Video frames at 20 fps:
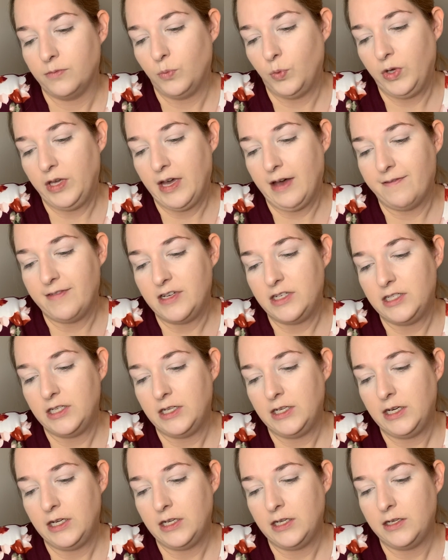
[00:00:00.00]
We have a
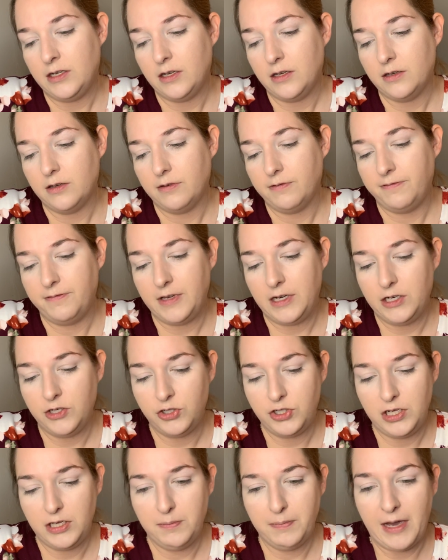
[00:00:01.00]
tinted
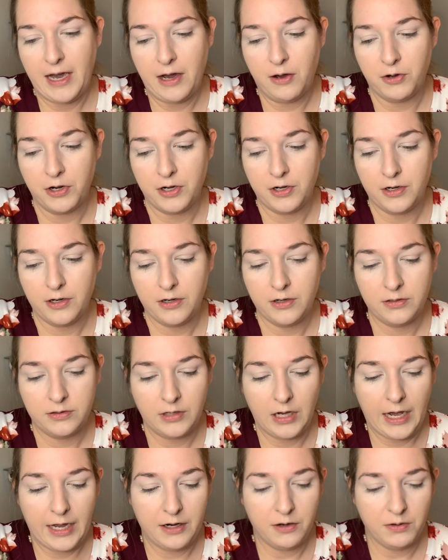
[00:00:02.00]
finishing powder.
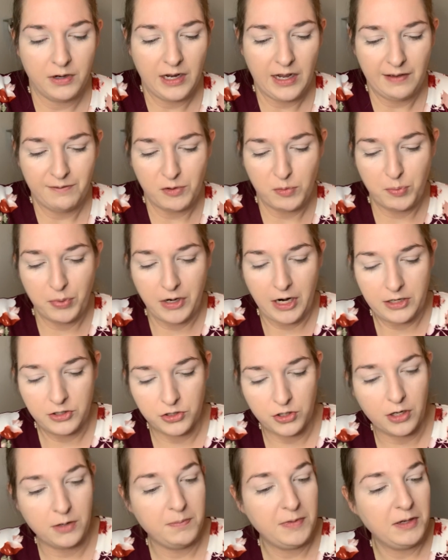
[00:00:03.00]
I don't have a
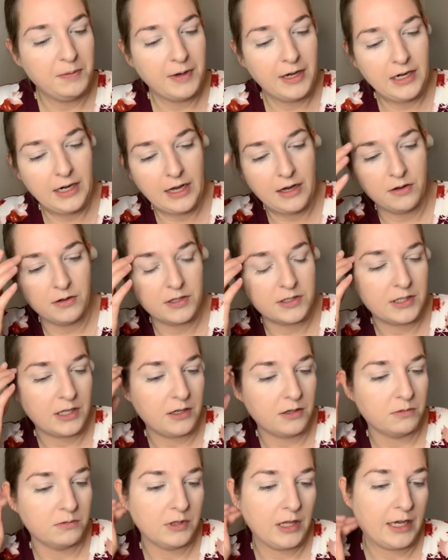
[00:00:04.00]
brush on me right now because I
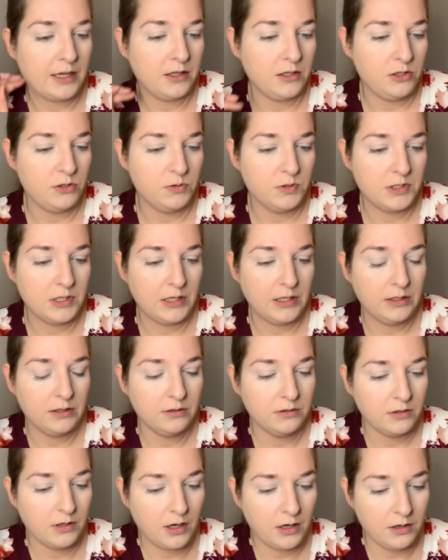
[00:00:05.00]
don't like using,
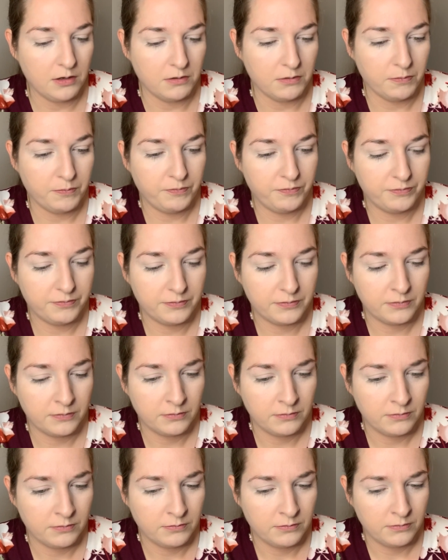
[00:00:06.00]
oh,
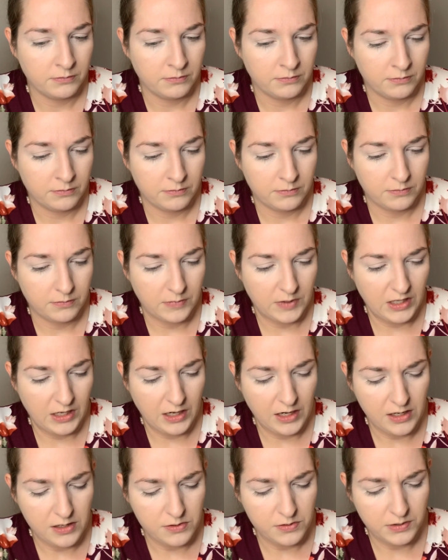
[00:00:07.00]
did
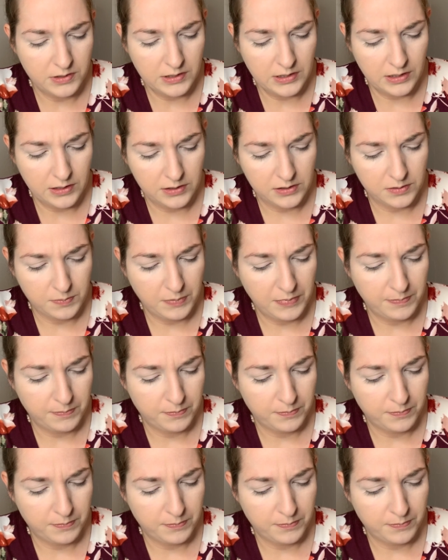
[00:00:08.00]
I use this?